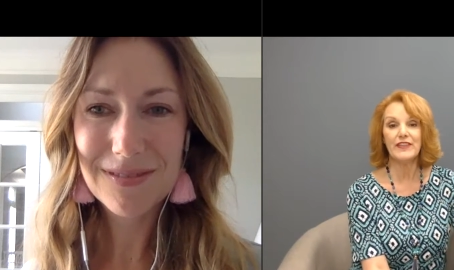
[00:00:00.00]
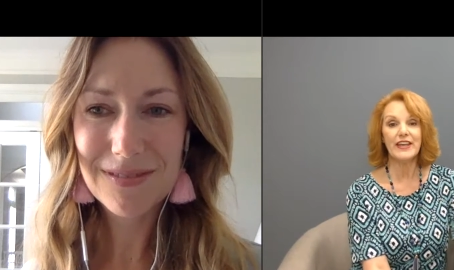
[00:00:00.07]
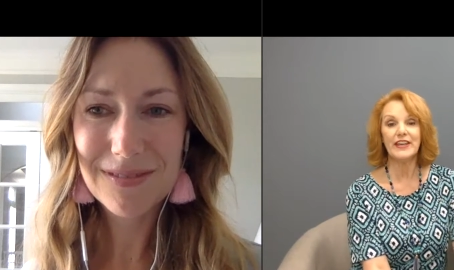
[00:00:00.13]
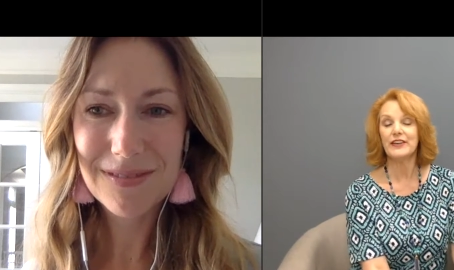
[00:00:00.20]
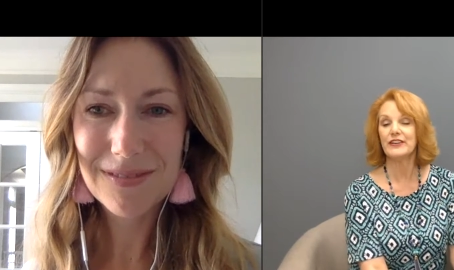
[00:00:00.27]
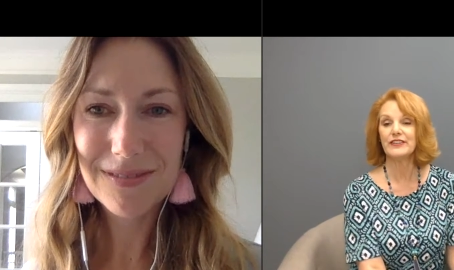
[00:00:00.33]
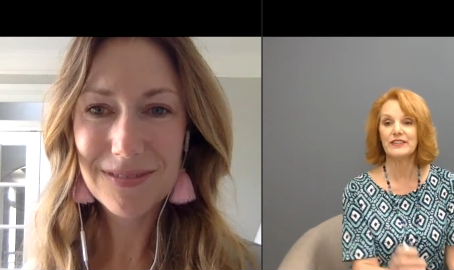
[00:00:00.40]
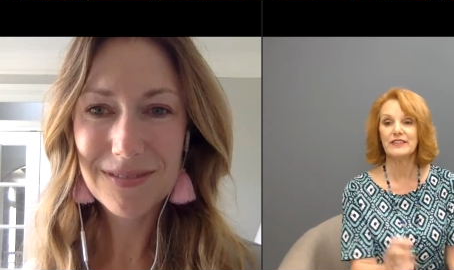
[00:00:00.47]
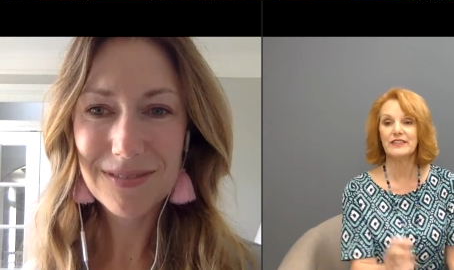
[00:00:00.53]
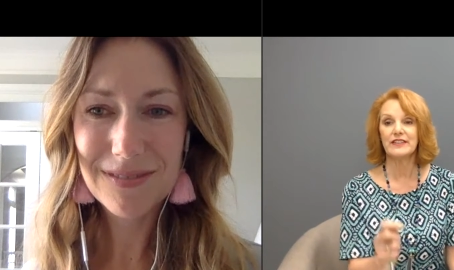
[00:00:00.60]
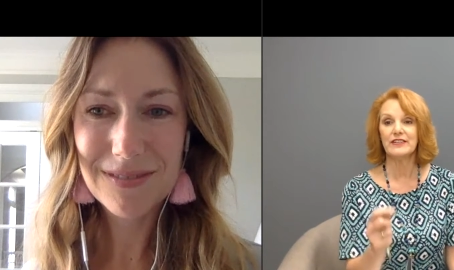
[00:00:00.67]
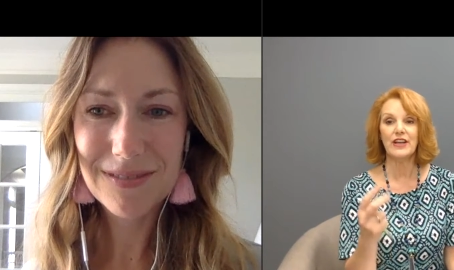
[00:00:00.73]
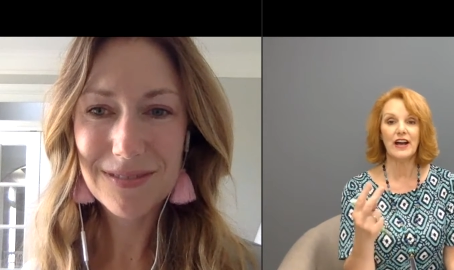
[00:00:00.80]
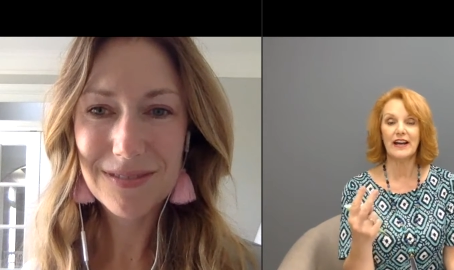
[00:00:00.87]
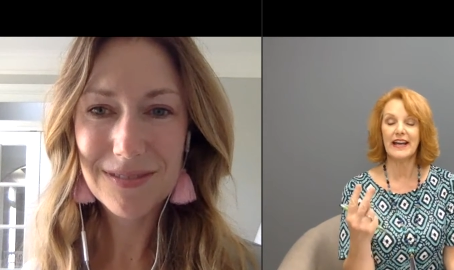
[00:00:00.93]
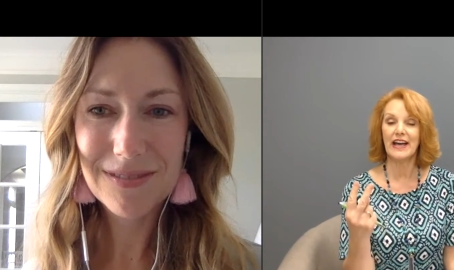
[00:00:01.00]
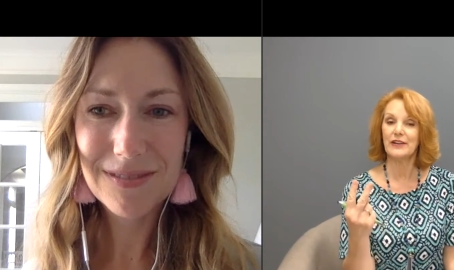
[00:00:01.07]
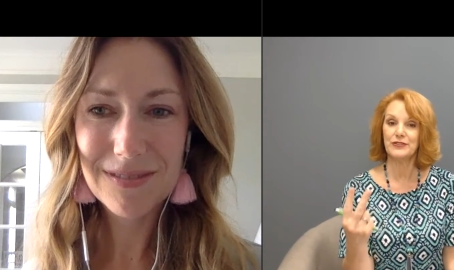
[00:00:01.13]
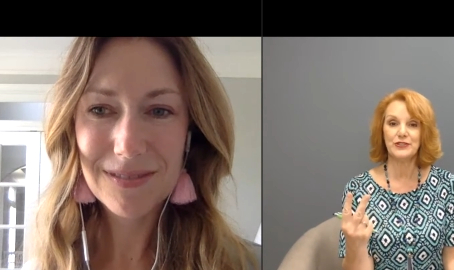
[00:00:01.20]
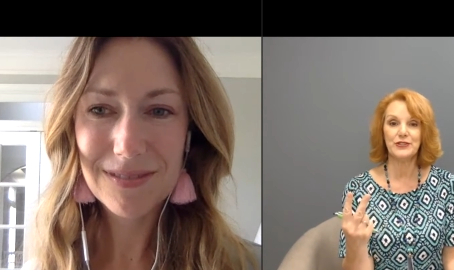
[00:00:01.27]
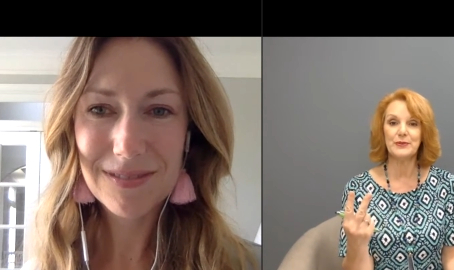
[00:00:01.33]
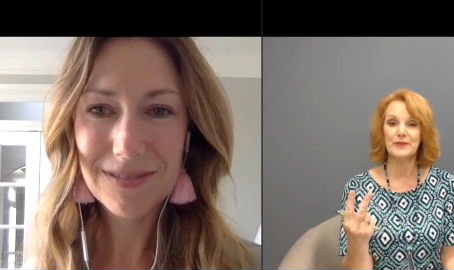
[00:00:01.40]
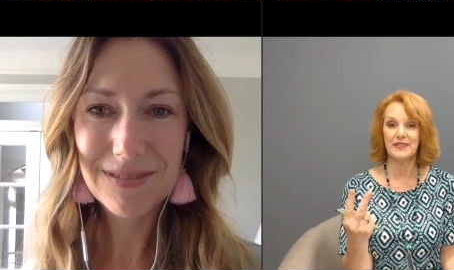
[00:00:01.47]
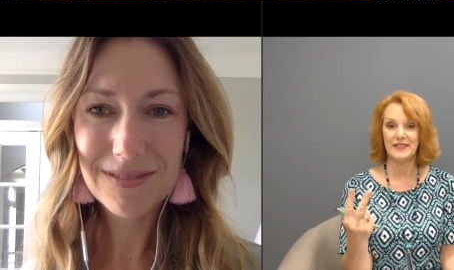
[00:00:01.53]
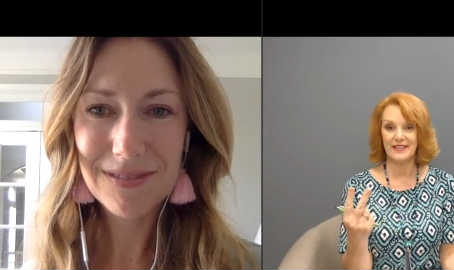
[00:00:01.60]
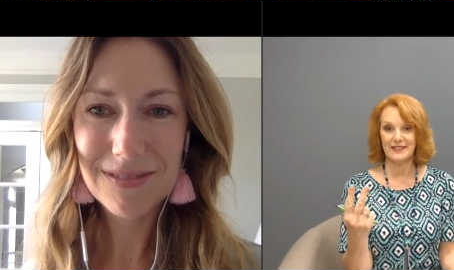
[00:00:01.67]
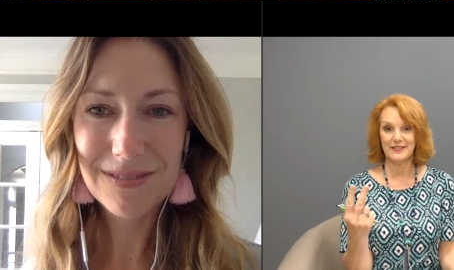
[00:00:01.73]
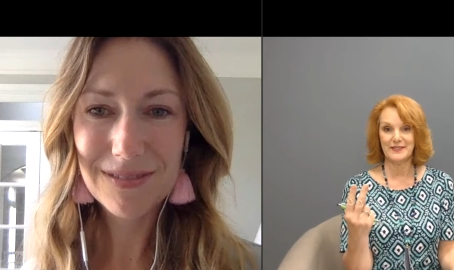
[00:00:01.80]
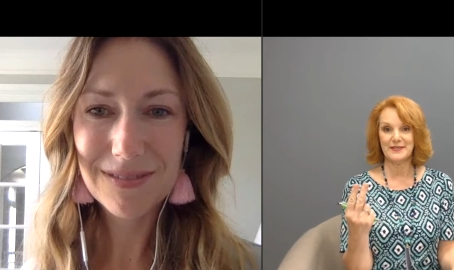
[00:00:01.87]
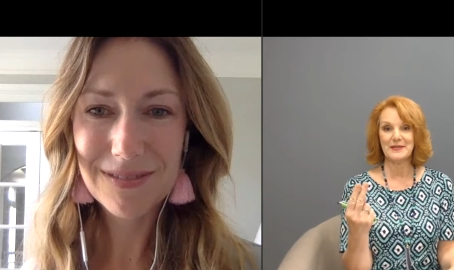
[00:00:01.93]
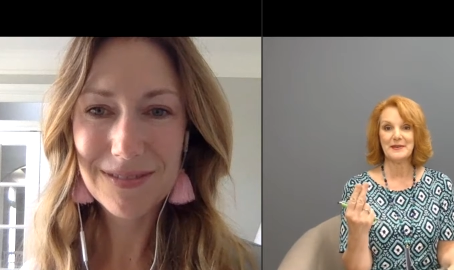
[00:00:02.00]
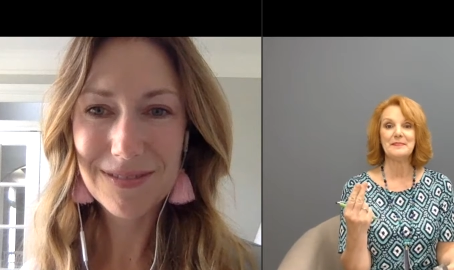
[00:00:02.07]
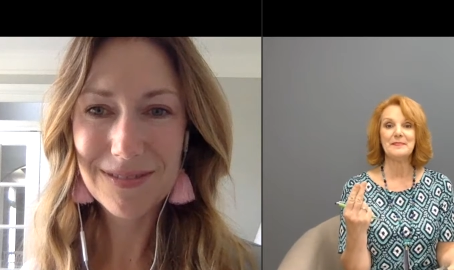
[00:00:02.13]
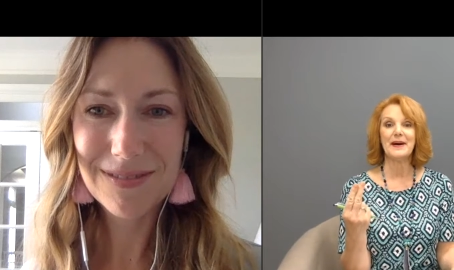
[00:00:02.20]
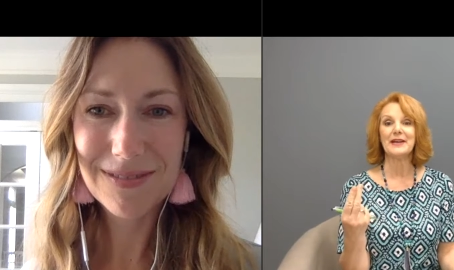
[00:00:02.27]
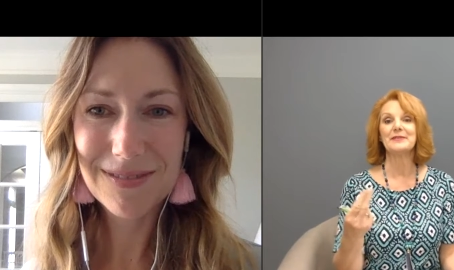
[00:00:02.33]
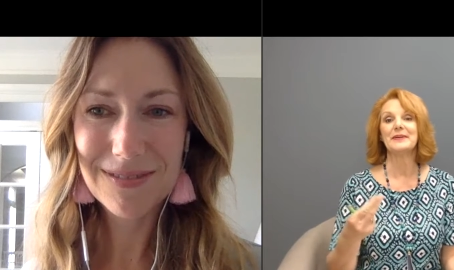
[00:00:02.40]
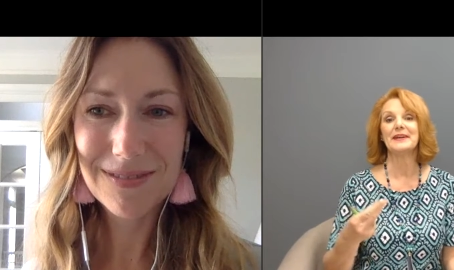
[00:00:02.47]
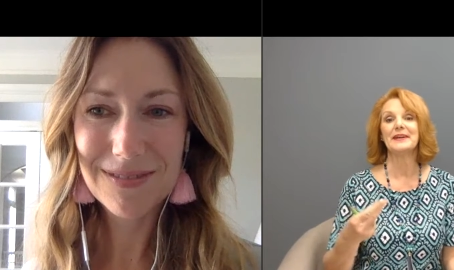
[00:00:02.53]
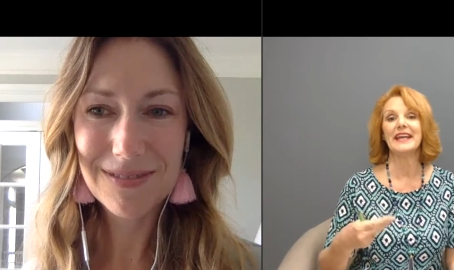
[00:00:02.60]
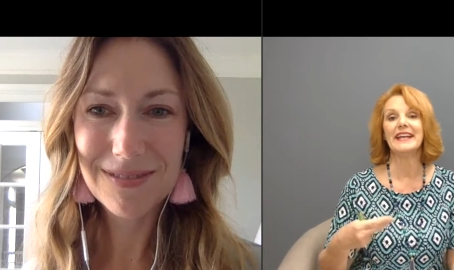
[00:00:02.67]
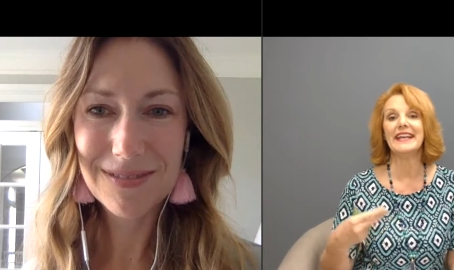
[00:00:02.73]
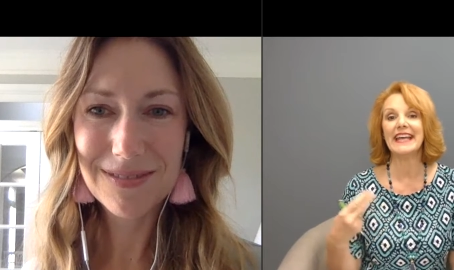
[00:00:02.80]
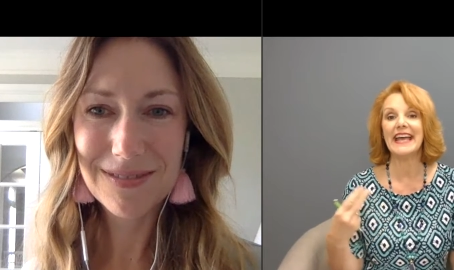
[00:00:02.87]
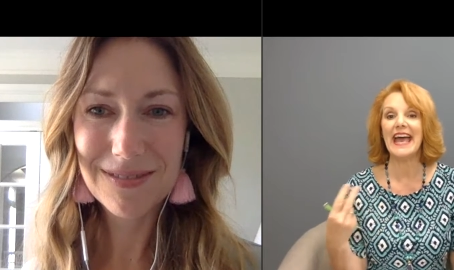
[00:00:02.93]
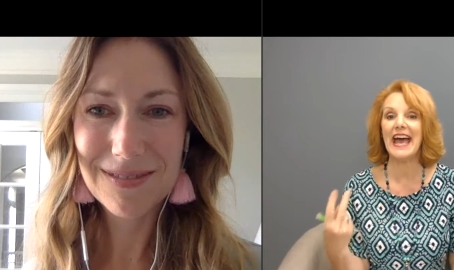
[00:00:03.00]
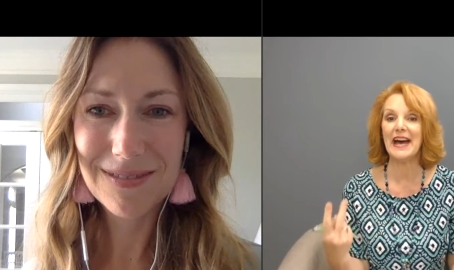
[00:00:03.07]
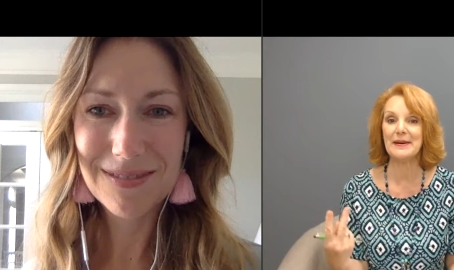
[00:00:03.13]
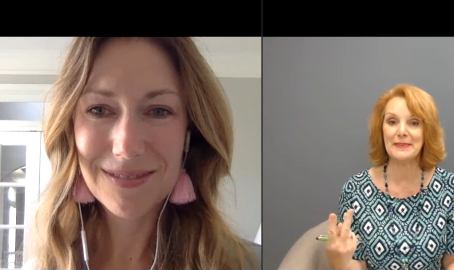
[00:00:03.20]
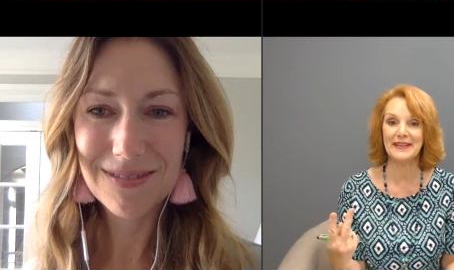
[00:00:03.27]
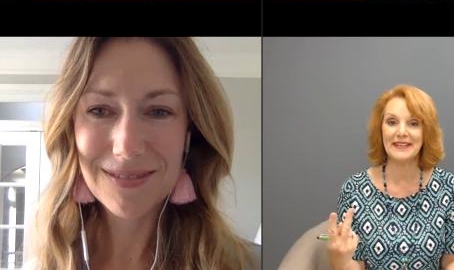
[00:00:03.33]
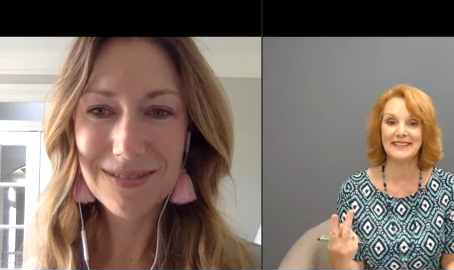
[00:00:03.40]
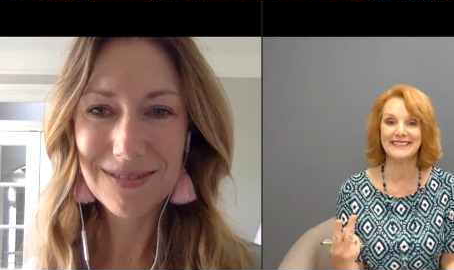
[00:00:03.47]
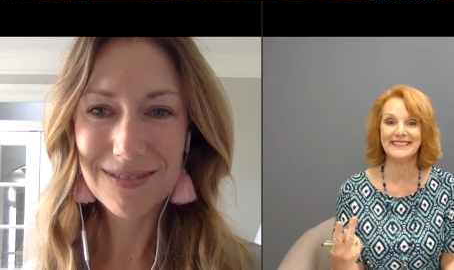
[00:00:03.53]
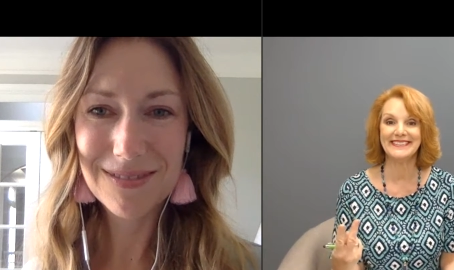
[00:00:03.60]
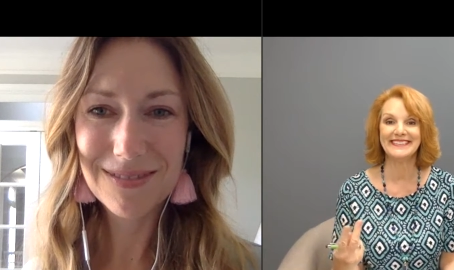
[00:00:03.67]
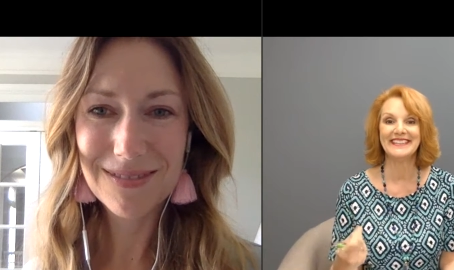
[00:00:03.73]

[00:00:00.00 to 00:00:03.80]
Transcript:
Speaker 1: they could knock out two of these by creating a habit